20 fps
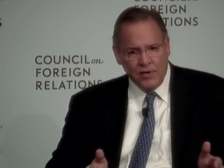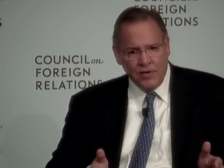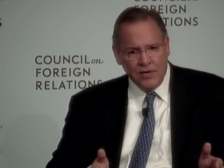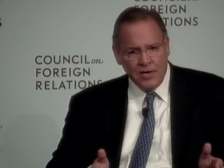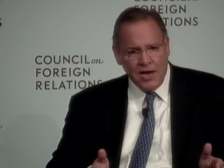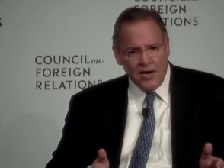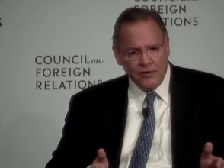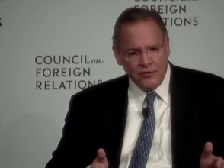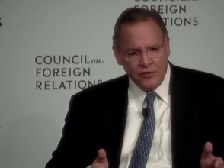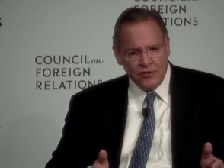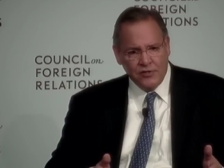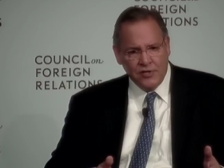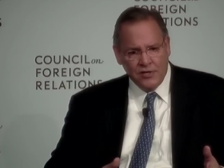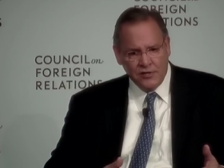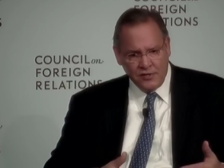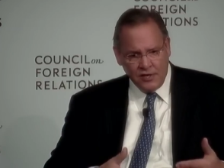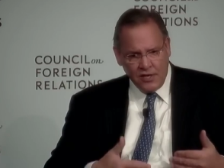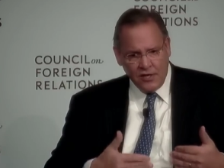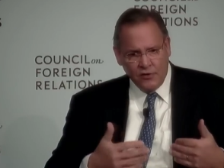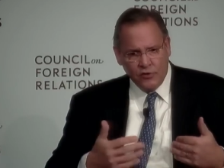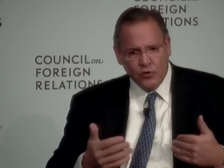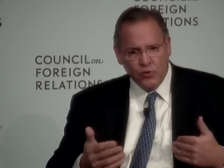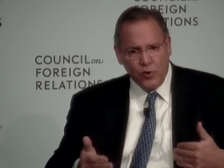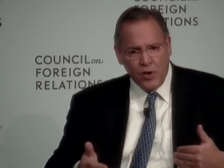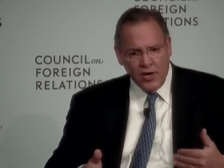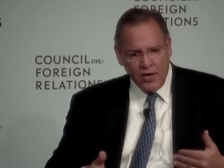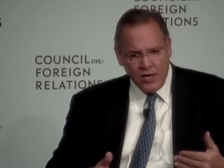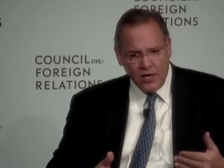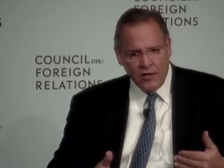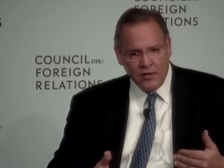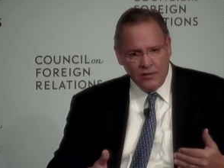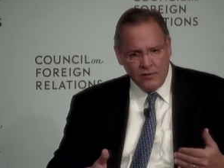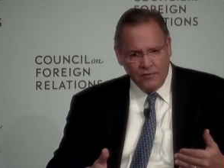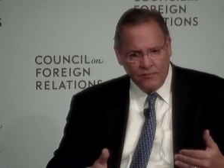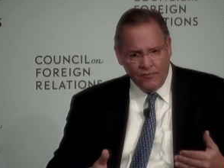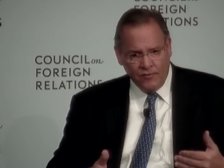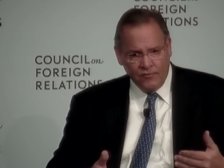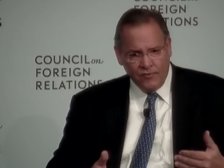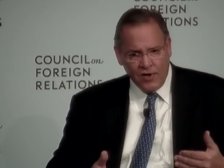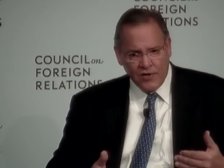not just as a trading
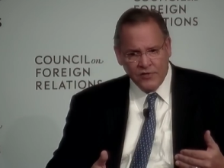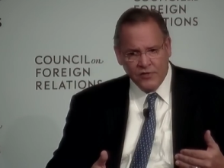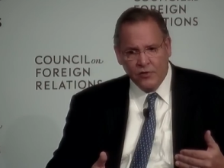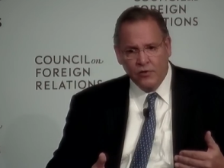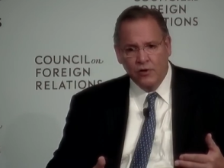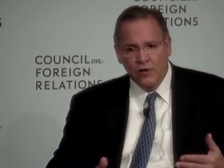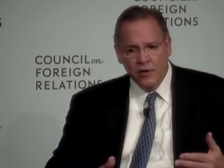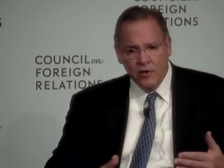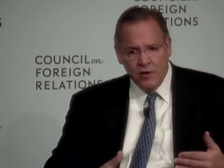vessel,